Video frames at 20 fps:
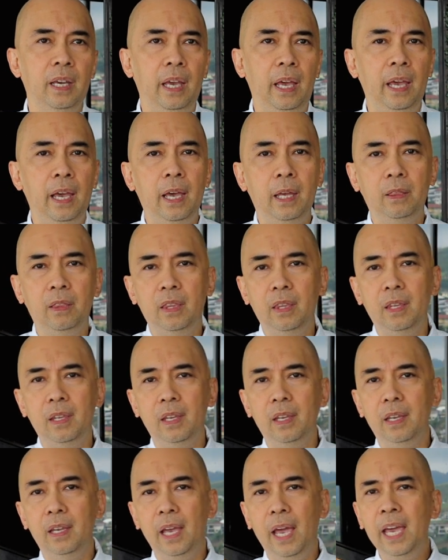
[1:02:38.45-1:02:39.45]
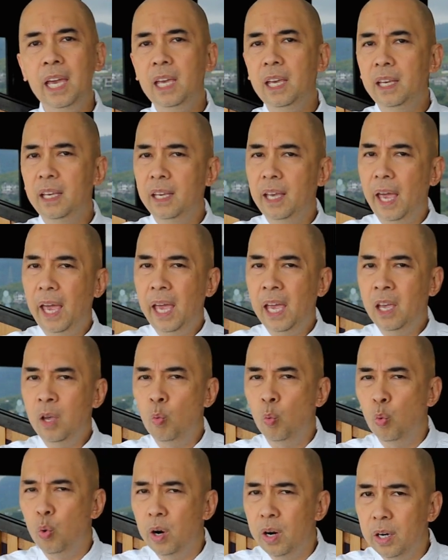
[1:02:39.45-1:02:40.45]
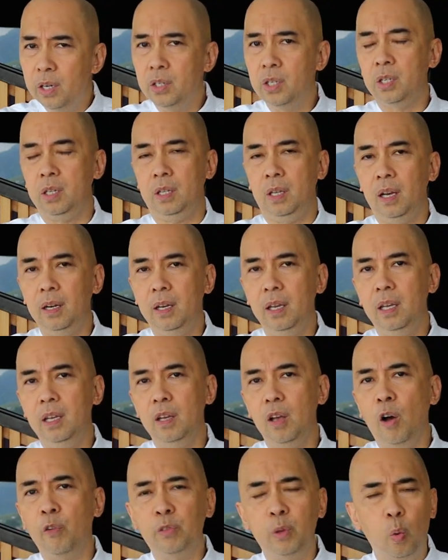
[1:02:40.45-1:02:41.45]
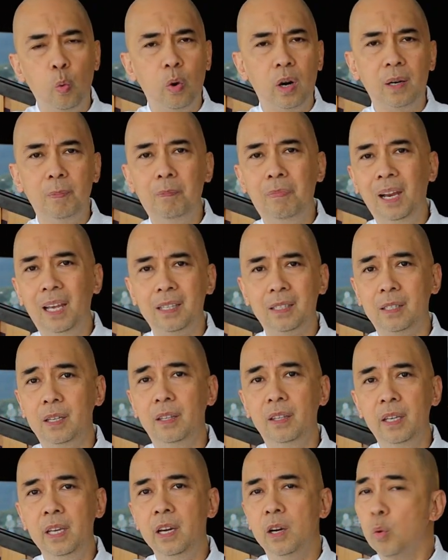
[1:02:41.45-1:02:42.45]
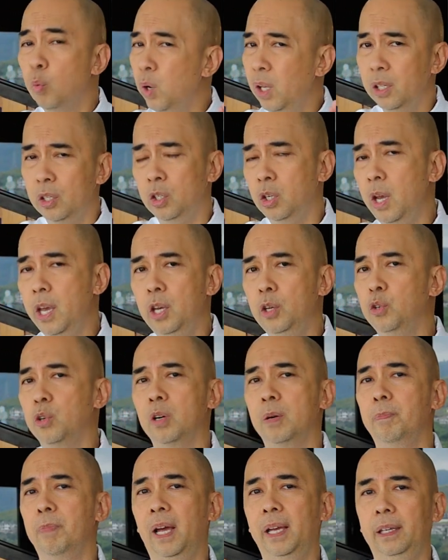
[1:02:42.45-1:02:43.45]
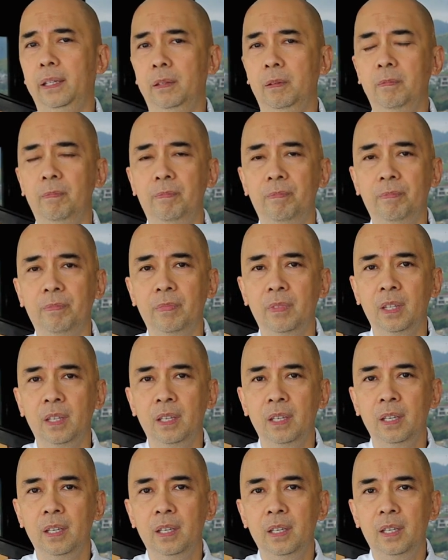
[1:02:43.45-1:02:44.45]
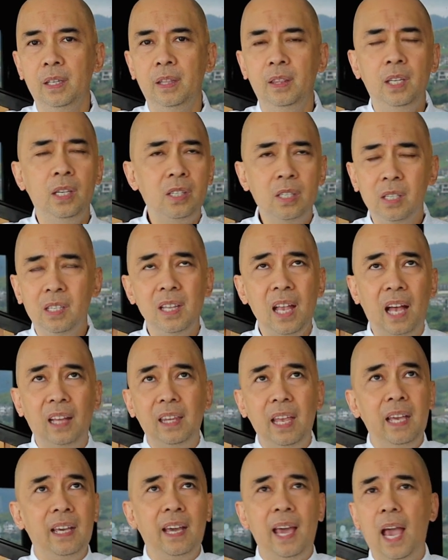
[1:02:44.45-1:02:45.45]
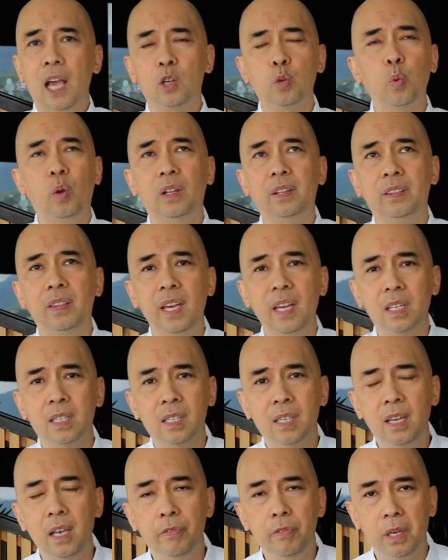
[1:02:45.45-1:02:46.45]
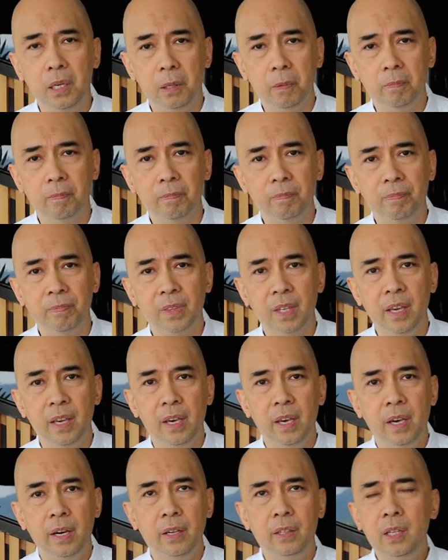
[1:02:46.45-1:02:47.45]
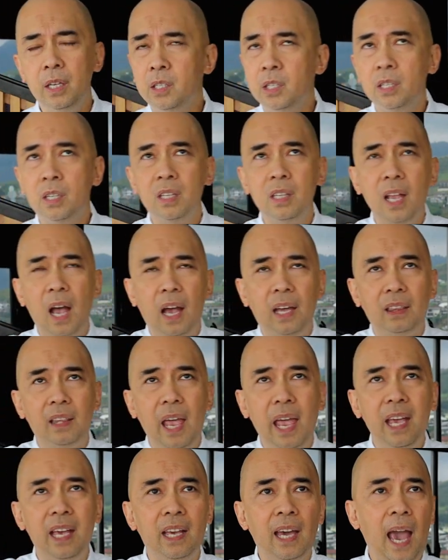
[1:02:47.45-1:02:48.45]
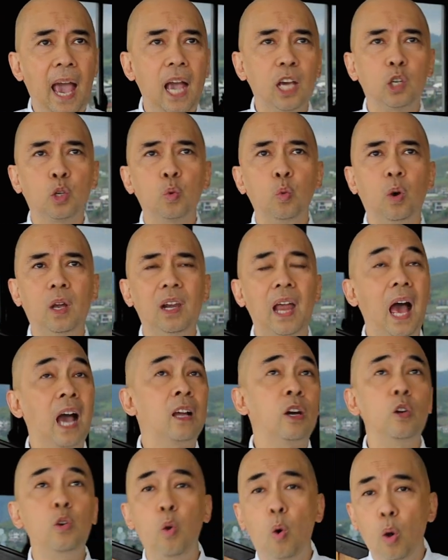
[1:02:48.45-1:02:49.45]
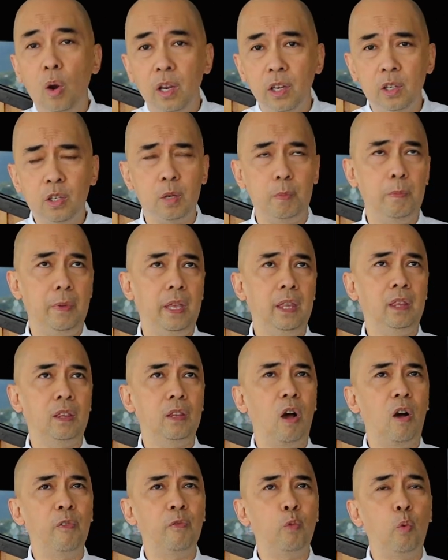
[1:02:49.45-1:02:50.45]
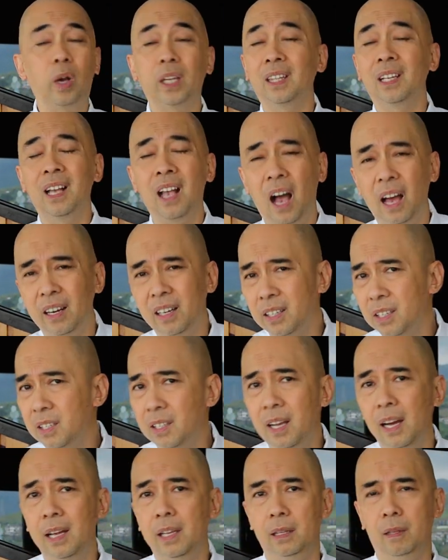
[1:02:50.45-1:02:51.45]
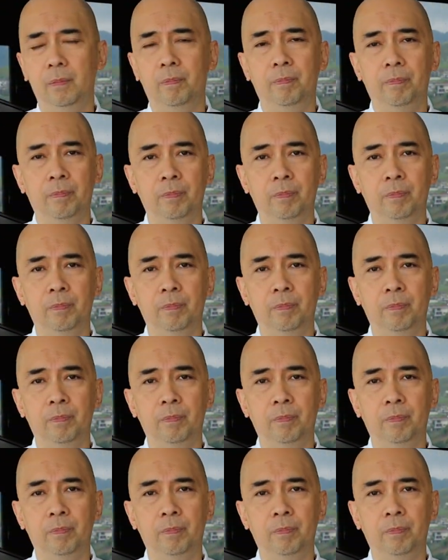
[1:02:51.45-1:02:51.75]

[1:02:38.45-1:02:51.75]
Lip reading: And a word study of the word blessed here will change your mind. This is not a casual thanksgiving. This is not a casual acknowledgement of what God has done.